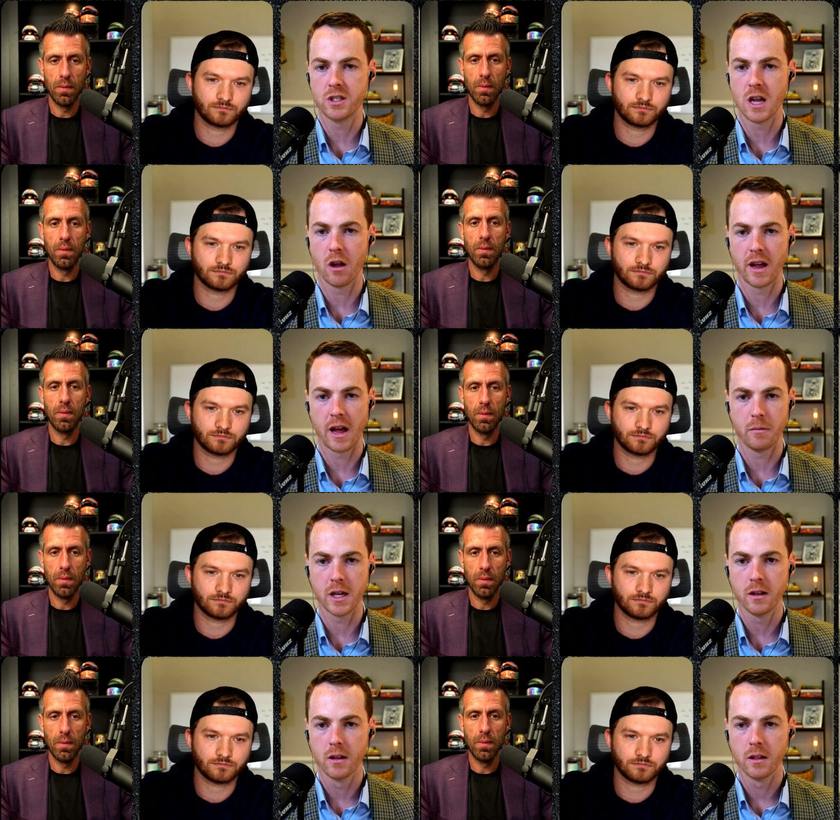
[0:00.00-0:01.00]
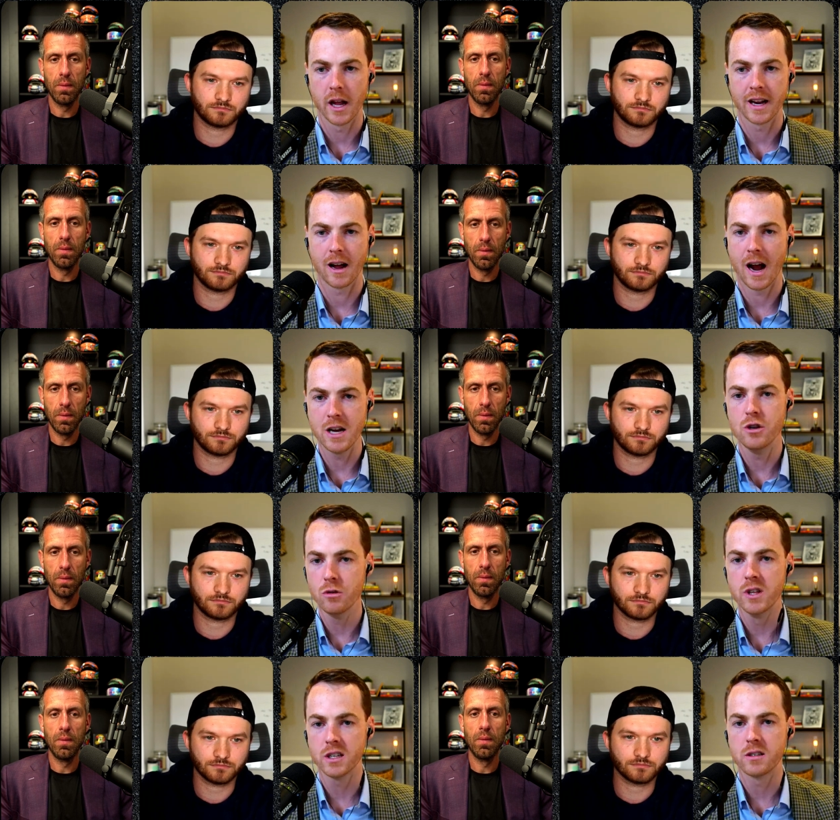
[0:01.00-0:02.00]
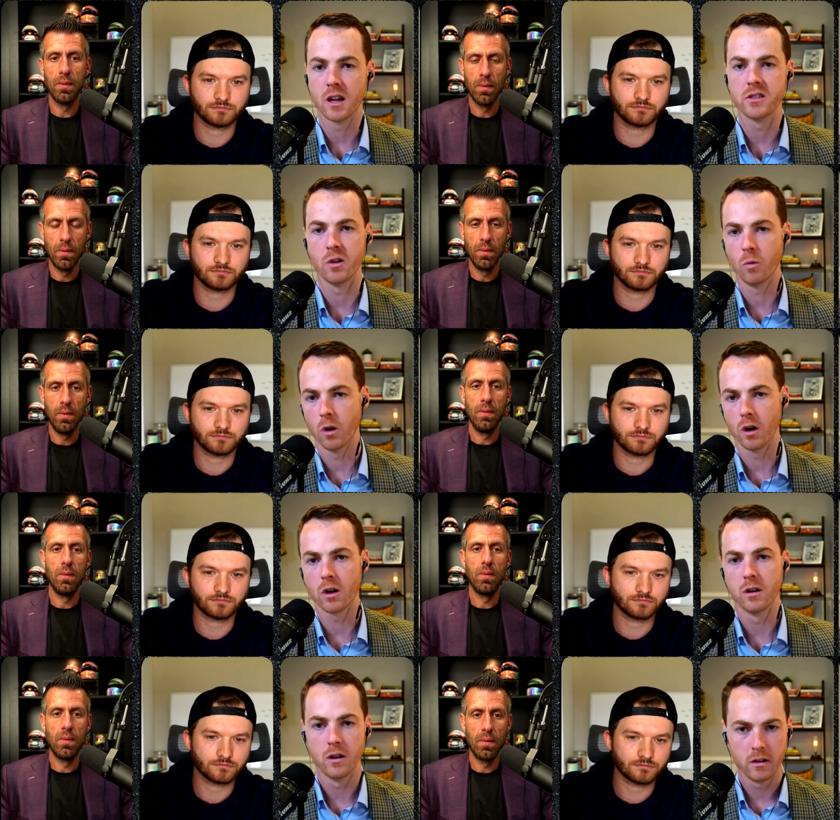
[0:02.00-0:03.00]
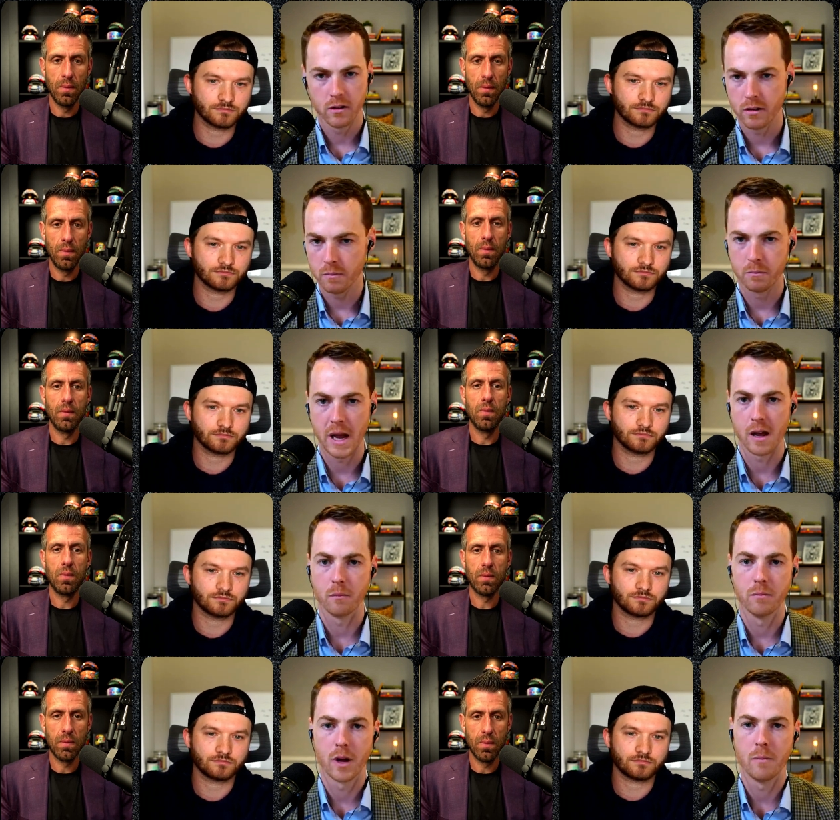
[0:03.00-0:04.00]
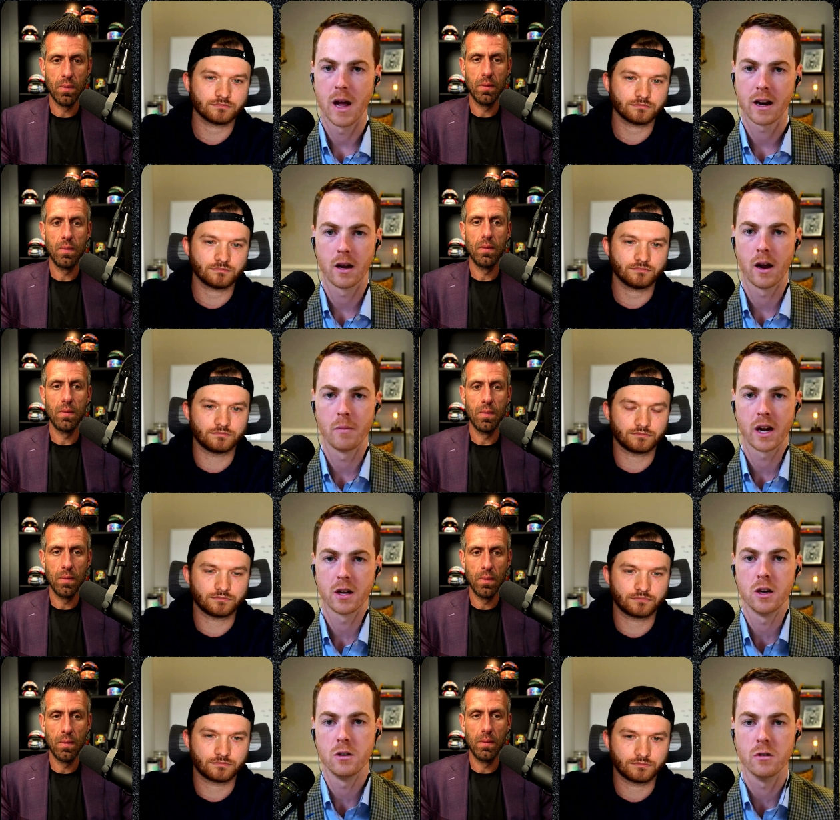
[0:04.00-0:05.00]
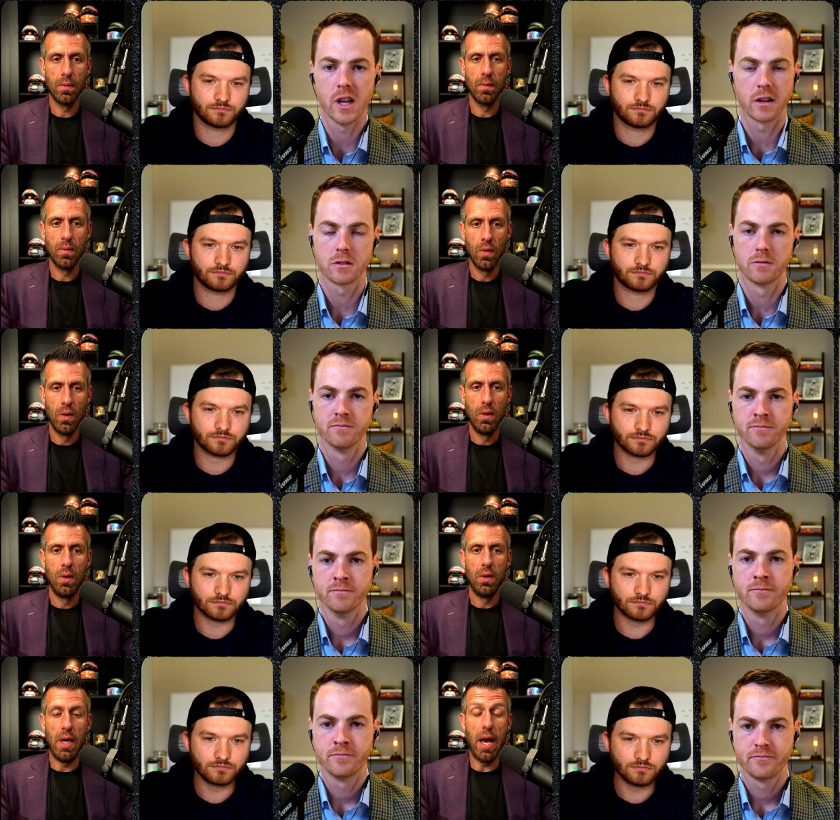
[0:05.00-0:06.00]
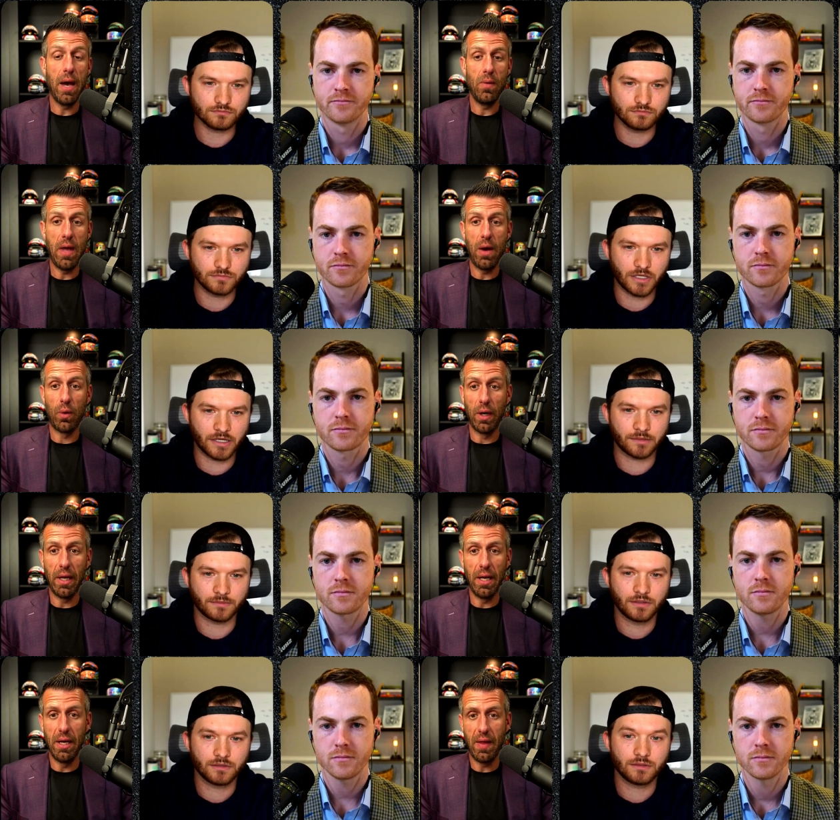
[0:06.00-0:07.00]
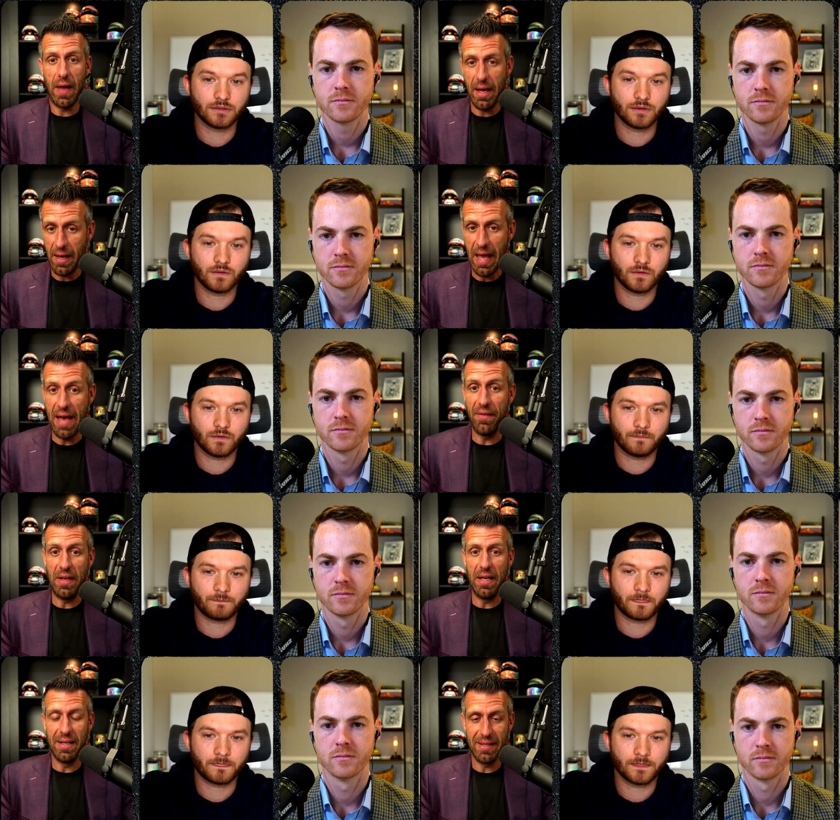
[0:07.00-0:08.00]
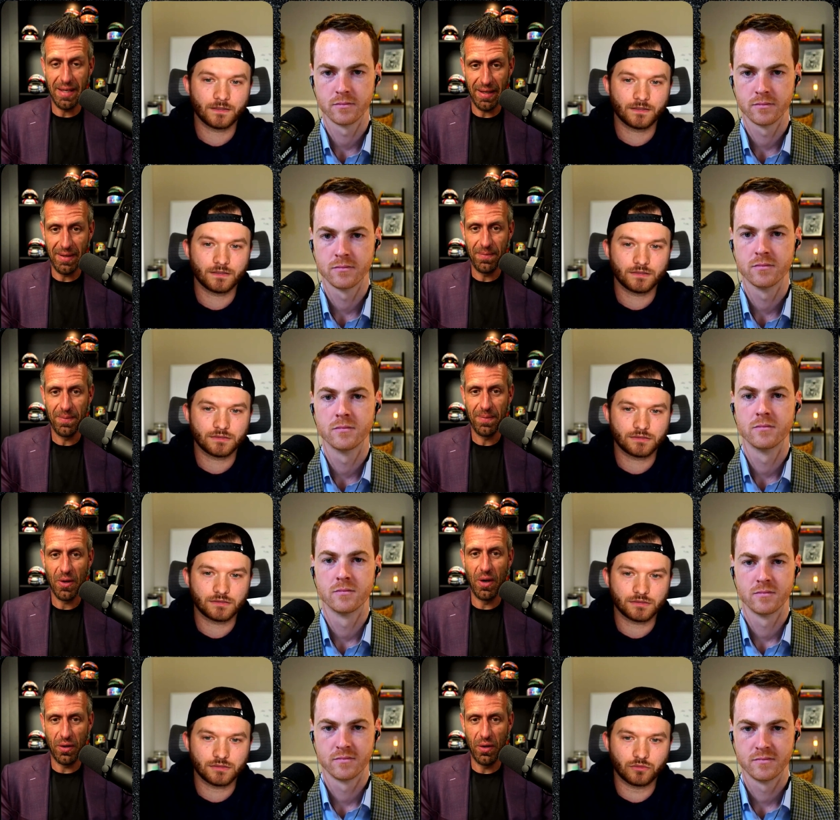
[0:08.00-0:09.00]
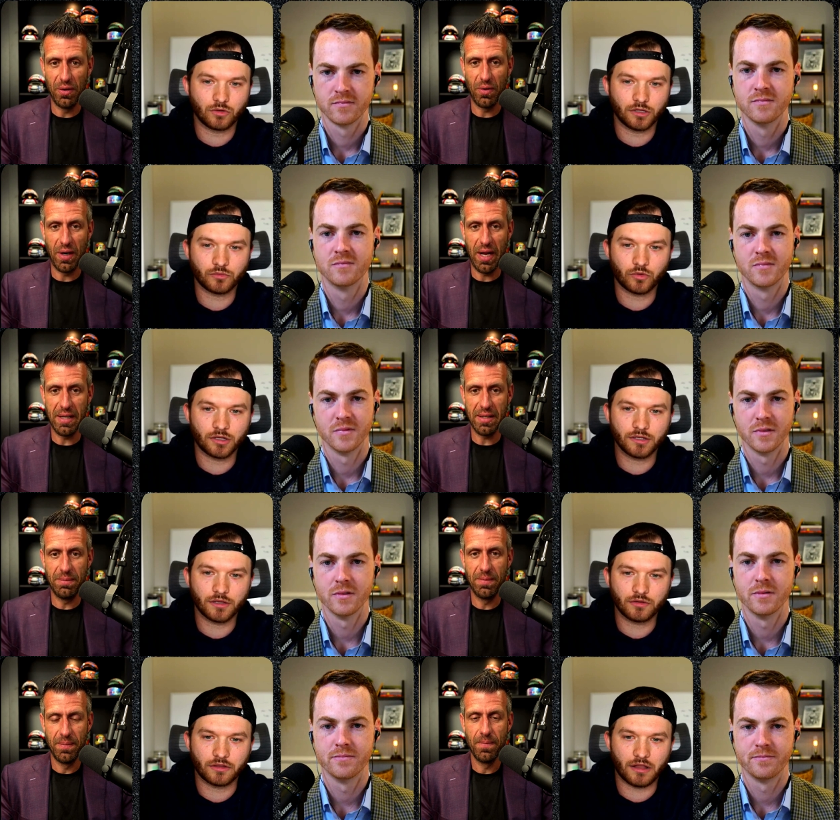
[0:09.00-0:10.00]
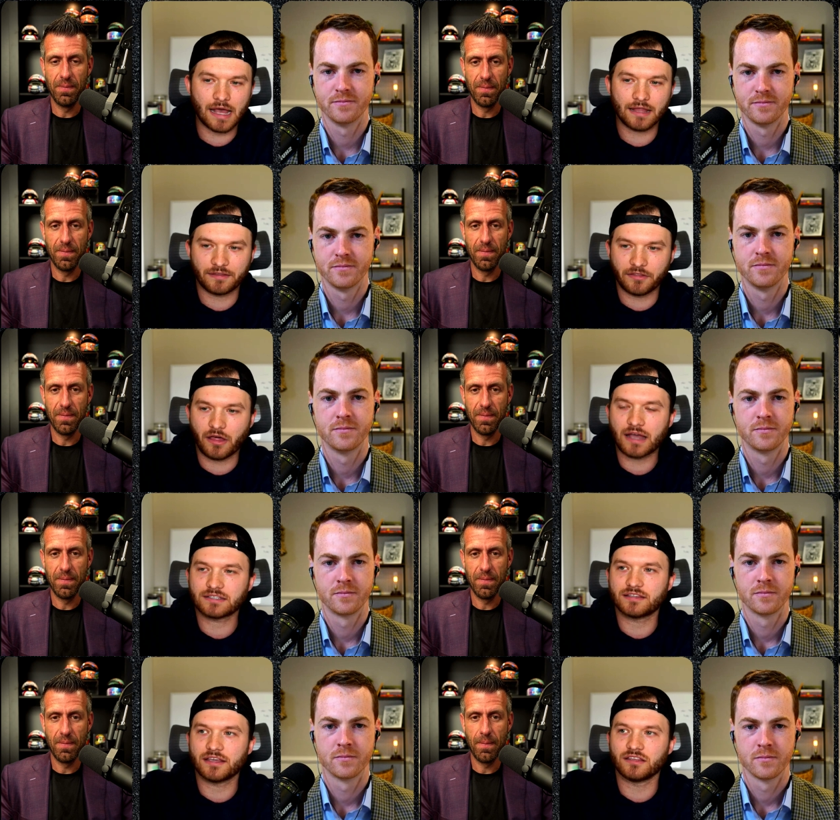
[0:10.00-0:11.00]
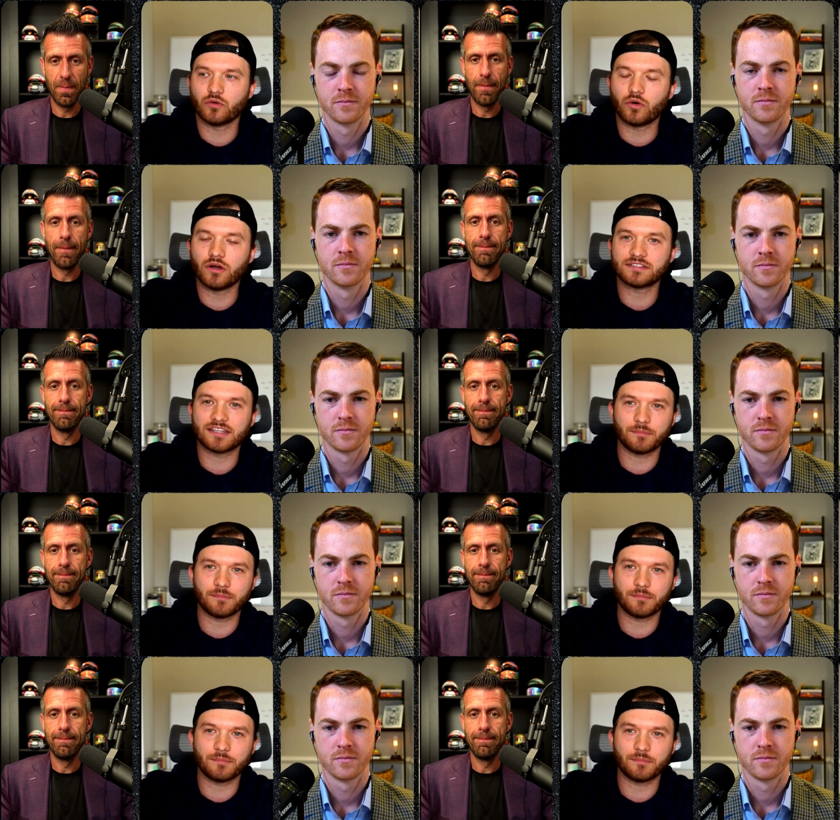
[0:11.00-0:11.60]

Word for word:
Speaker 1: yelled at me. Like, I knew this doesn't work. Bam. I'm not, I'm not going to do this.
Speaker 2: Yeah. Yeah. We're going to get into that heavy in a second. Go ahead, Cole. One, you want to add something?
Speaker 3: The last thing, the one step